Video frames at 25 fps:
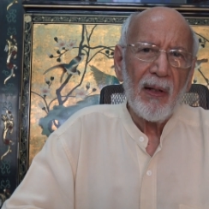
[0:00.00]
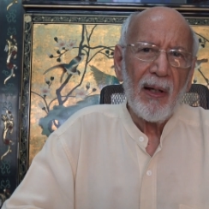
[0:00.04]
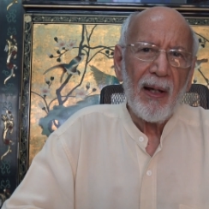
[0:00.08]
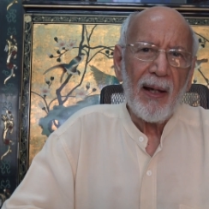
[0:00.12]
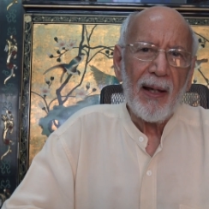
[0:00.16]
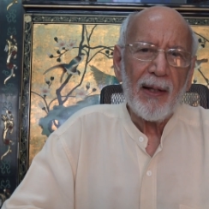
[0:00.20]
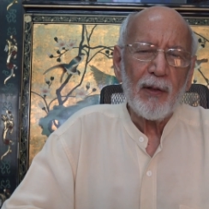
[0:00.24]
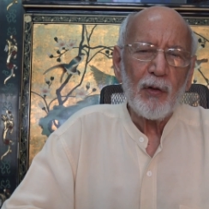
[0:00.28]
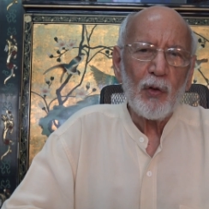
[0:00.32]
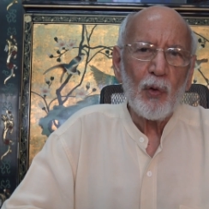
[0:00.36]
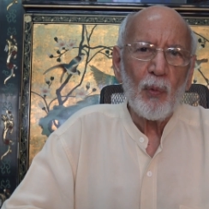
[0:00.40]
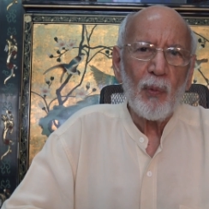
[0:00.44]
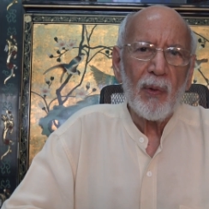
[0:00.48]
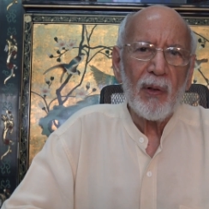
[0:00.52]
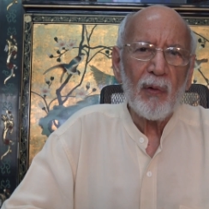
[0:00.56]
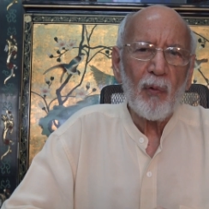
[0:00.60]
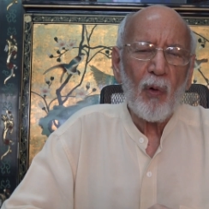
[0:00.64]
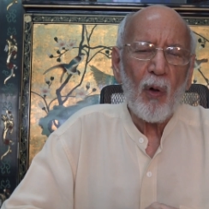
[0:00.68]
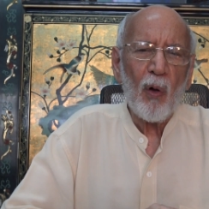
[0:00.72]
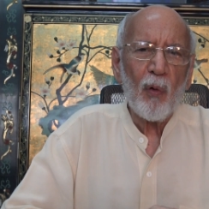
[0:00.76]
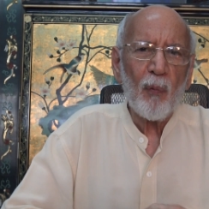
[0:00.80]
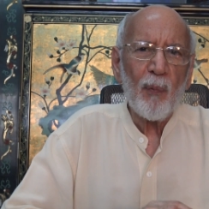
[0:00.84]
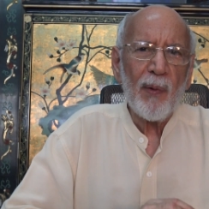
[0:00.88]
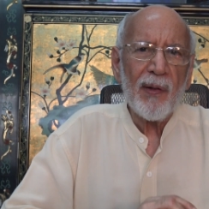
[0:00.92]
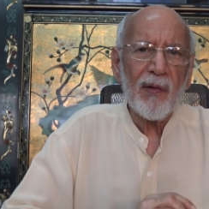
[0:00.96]
and you will
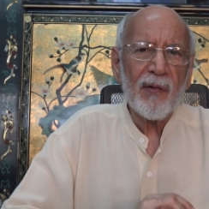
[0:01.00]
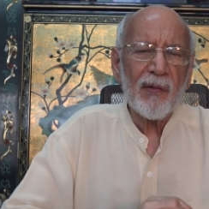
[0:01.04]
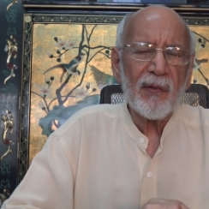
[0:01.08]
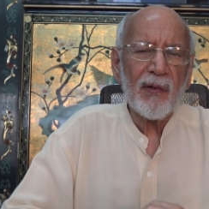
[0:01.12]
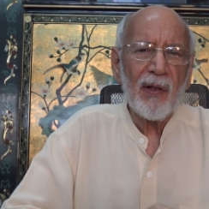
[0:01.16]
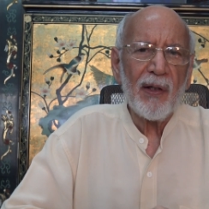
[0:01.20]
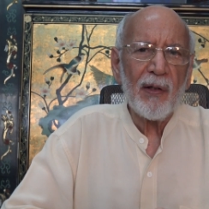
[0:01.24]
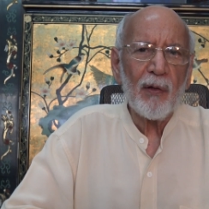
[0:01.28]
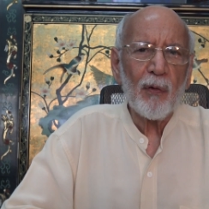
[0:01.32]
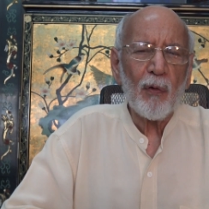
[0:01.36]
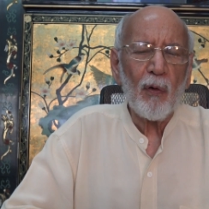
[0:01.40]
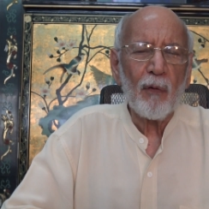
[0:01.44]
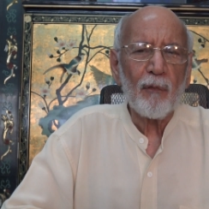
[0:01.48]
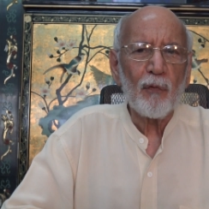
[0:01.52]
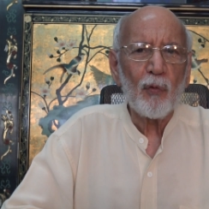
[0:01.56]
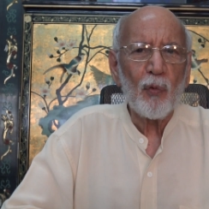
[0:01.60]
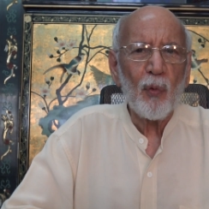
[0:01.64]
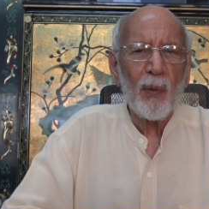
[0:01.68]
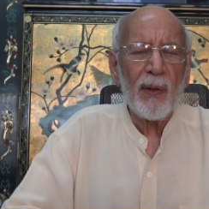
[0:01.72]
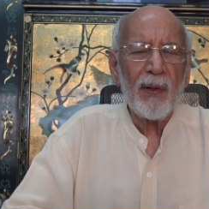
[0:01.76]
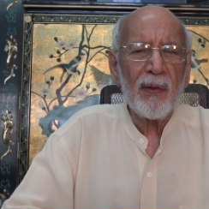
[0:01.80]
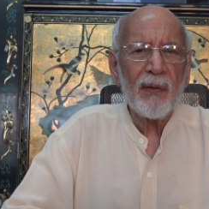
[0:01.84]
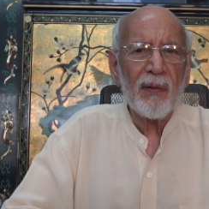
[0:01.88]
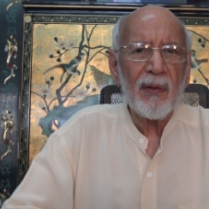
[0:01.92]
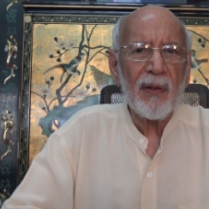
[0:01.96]
always think of
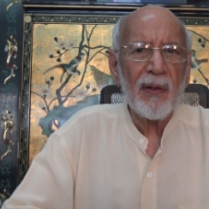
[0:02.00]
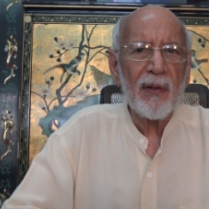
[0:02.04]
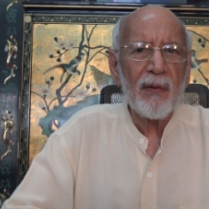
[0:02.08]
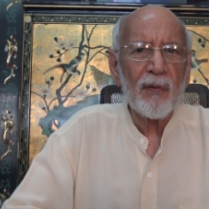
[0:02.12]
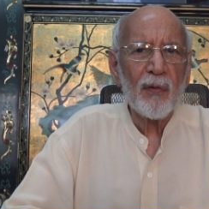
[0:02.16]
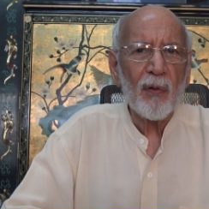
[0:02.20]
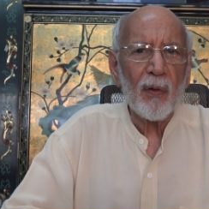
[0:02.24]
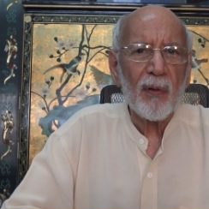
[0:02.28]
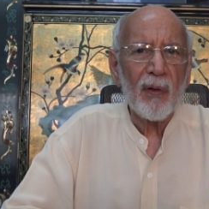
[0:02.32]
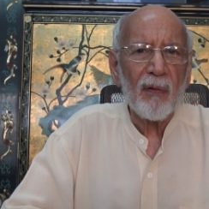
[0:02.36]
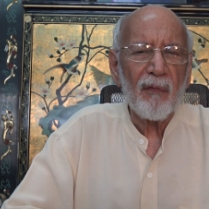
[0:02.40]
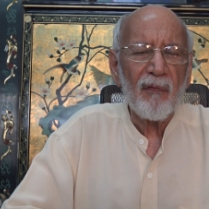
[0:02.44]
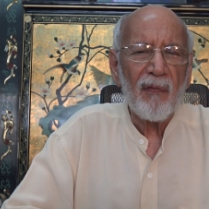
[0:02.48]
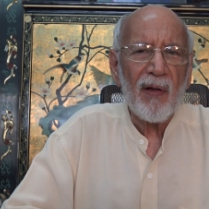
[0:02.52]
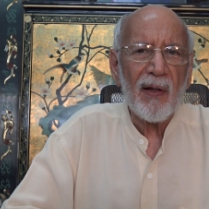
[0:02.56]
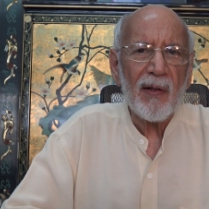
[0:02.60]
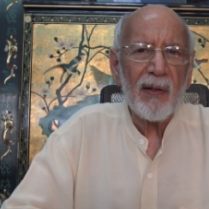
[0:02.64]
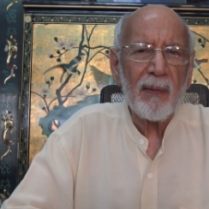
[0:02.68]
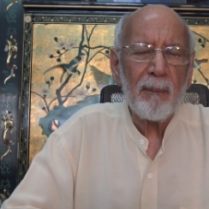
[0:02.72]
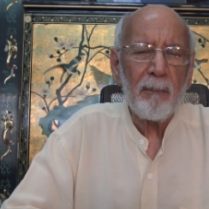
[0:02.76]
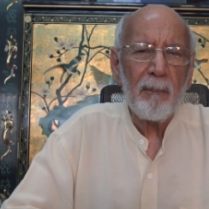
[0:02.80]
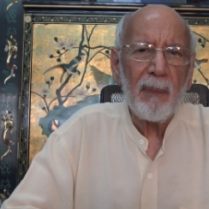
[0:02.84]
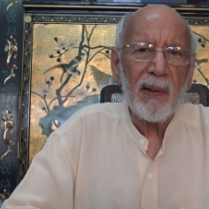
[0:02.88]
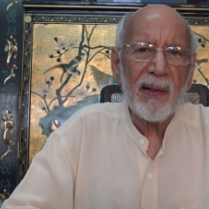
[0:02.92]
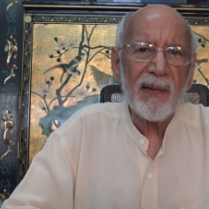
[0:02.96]
doing things on a
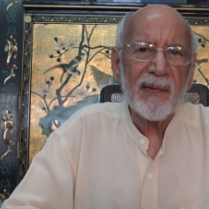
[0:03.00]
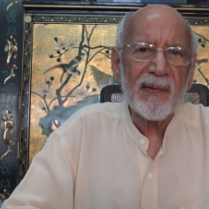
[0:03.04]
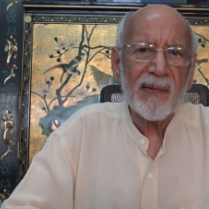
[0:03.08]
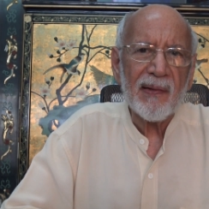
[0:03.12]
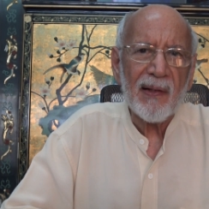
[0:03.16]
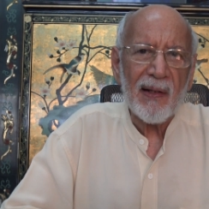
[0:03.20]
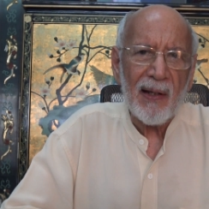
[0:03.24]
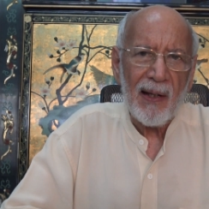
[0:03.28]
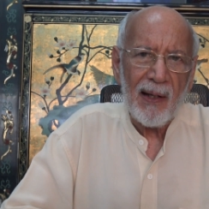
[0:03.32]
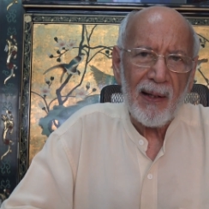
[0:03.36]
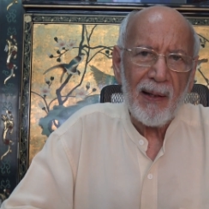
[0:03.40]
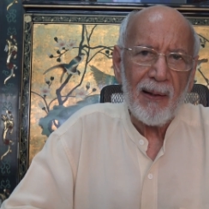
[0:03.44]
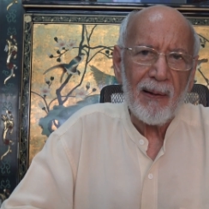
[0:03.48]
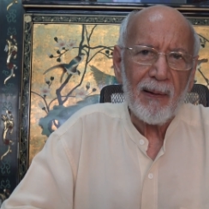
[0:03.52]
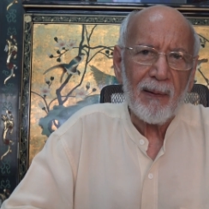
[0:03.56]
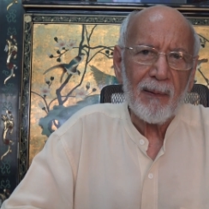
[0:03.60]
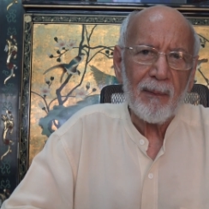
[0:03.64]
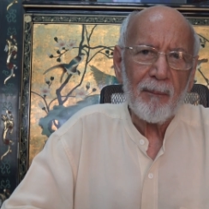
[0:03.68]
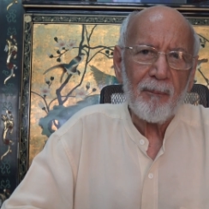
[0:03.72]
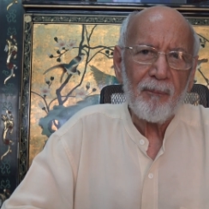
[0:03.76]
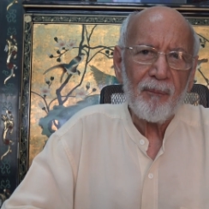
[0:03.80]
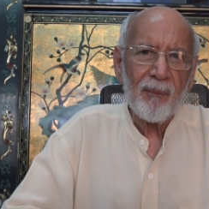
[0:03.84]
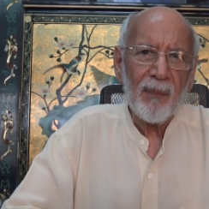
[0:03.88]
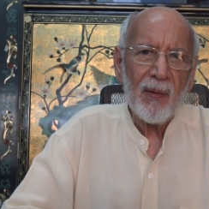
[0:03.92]
very big scale.